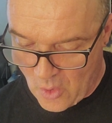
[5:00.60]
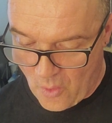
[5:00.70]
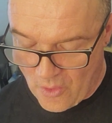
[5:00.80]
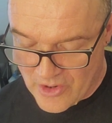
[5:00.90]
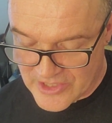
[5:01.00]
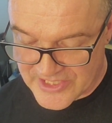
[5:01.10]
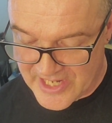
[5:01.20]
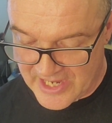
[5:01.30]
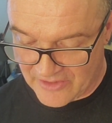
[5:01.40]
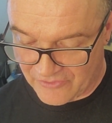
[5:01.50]
or its
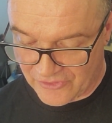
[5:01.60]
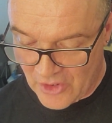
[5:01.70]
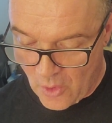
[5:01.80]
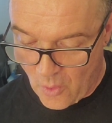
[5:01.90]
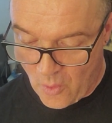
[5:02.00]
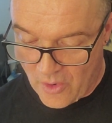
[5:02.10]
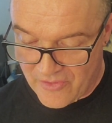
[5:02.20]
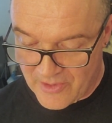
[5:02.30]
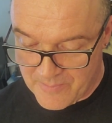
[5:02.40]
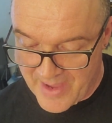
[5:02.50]
natives,
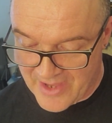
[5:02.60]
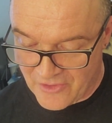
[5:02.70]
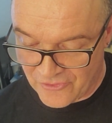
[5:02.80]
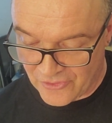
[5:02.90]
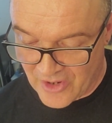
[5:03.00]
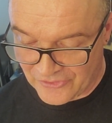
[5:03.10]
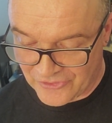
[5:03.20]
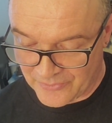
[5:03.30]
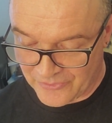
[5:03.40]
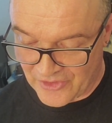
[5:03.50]
or their manners or
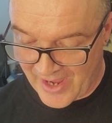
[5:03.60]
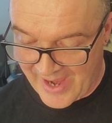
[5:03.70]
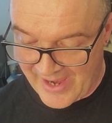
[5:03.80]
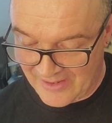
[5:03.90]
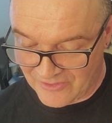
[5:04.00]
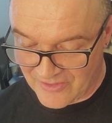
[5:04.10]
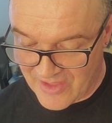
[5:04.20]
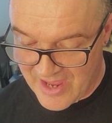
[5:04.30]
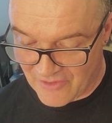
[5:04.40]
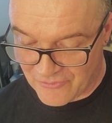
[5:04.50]
customs, and
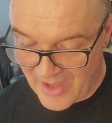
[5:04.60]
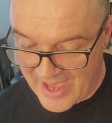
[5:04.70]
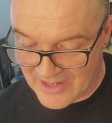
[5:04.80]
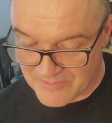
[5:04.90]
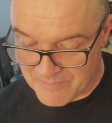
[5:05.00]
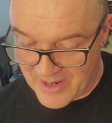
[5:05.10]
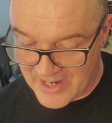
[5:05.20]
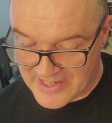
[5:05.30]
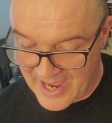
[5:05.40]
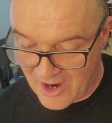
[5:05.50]
they have had
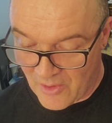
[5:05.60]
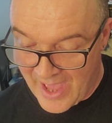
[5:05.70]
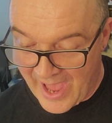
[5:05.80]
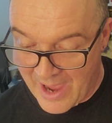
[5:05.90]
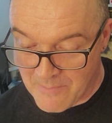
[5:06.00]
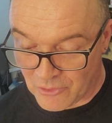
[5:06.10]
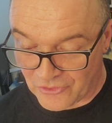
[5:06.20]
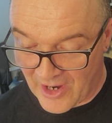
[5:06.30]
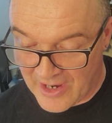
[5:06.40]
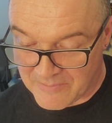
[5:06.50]
by now ample
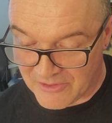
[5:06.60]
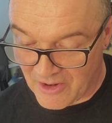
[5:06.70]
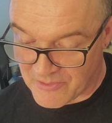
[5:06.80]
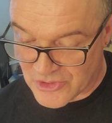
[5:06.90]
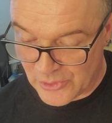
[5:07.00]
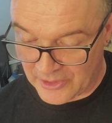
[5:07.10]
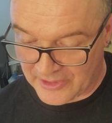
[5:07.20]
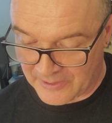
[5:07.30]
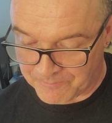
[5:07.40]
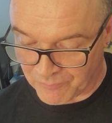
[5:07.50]
time and
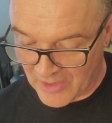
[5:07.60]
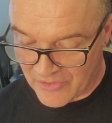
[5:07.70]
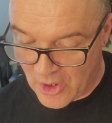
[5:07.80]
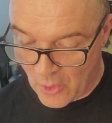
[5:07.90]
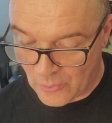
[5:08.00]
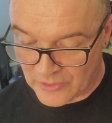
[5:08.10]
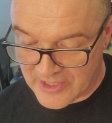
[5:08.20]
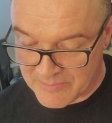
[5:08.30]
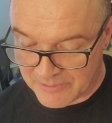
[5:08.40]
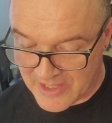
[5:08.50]
opportunity. The
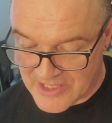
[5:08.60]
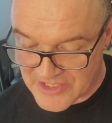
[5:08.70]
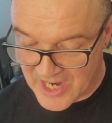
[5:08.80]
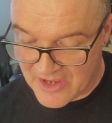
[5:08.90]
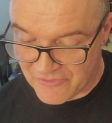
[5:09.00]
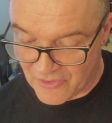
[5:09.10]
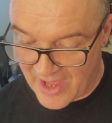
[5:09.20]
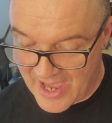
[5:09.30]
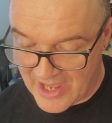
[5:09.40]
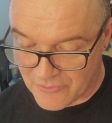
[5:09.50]
only complaints I have
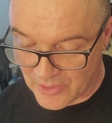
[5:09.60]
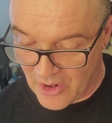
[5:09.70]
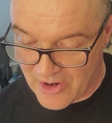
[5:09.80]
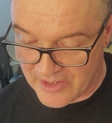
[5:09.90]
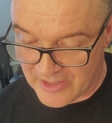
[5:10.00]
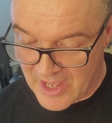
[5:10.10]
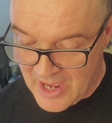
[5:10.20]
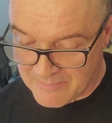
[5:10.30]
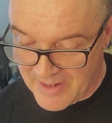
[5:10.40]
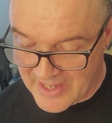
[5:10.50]
had regarding
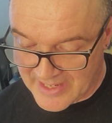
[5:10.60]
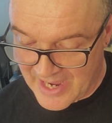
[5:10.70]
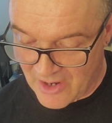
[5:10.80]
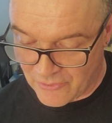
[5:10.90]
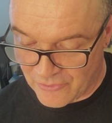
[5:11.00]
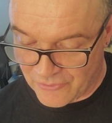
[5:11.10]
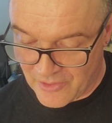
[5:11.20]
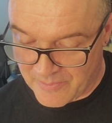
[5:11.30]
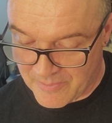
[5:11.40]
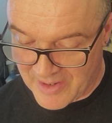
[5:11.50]
my account
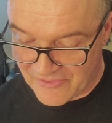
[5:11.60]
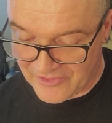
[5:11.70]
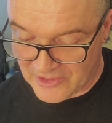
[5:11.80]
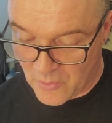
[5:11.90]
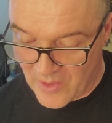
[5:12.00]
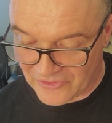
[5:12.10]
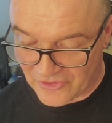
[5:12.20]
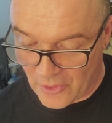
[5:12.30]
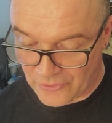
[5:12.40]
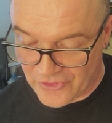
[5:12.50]
from my fellow
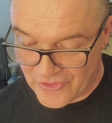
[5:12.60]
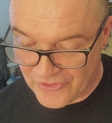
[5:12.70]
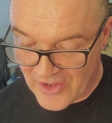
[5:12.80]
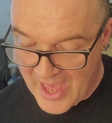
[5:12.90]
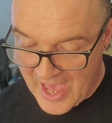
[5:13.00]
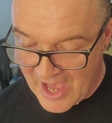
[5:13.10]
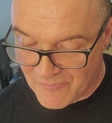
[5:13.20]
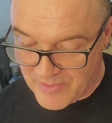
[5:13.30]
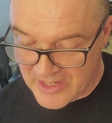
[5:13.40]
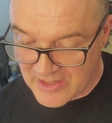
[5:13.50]
West Coasters
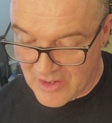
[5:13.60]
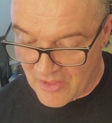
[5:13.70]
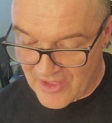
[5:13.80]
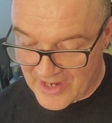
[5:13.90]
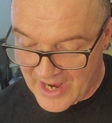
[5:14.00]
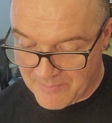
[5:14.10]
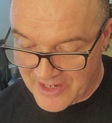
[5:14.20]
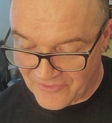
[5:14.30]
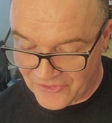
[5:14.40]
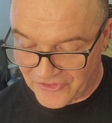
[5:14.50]
have been that I
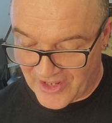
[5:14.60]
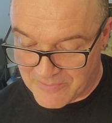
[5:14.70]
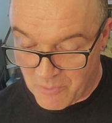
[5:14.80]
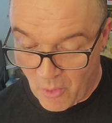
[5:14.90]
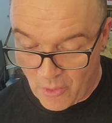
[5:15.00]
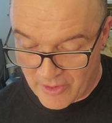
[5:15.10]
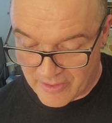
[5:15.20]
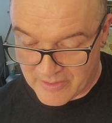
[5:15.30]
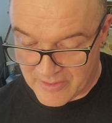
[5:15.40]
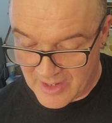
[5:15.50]
might have said
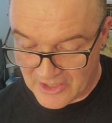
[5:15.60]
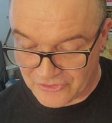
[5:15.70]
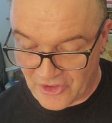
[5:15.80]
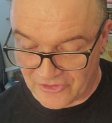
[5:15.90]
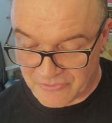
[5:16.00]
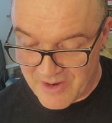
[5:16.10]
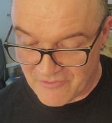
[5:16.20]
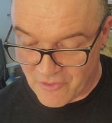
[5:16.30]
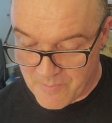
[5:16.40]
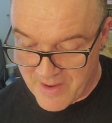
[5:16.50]
more. I trust
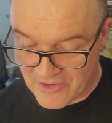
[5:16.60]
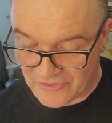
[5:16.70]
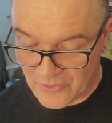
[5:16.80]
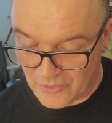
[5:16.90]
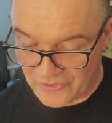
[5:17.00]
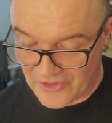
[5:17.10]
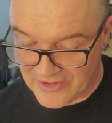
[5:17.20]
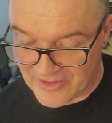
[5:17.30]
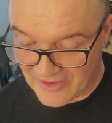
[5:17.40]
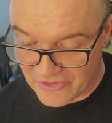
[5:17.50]
my forbearance will
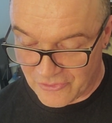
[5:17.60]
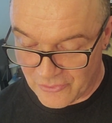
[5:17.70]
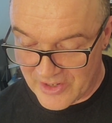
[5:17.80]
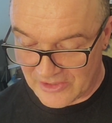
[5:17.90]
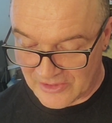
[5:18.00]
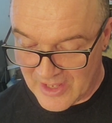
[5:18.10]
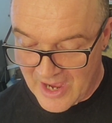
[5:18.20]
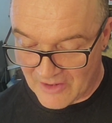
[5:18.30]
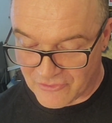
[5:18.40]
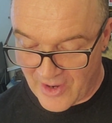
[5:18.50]
send a thrill
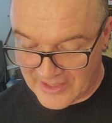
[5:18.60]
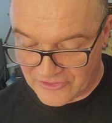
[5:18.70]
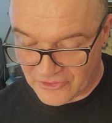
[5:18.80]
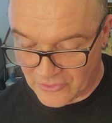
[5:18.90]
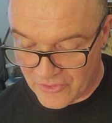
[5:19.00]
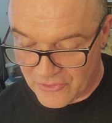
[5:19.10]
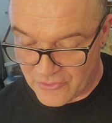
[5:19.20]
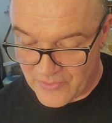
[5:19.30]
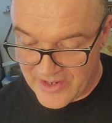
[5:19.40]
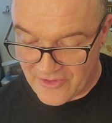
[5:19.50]
of gratitude
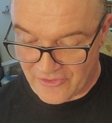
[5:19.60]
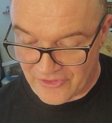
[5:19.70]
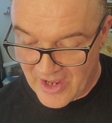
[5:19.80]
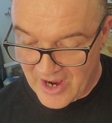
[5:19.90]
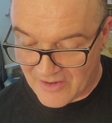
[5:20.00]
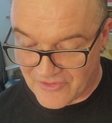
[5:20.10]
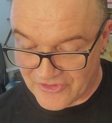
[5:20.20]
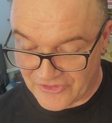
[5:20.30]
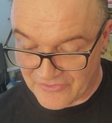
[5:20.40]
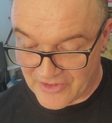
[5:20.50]
through readers of
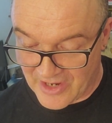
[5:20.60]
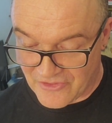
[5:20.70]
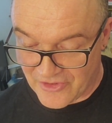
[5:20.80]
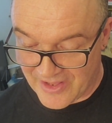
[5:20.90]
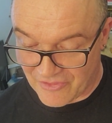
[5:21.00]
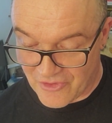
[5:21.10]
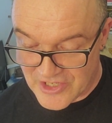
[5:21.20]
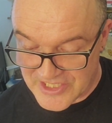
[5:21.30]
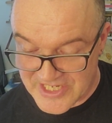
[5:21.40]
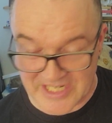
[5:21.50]
the
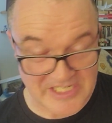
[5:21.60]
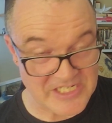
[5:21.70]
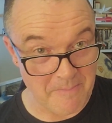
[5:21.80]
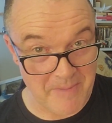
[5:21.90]
736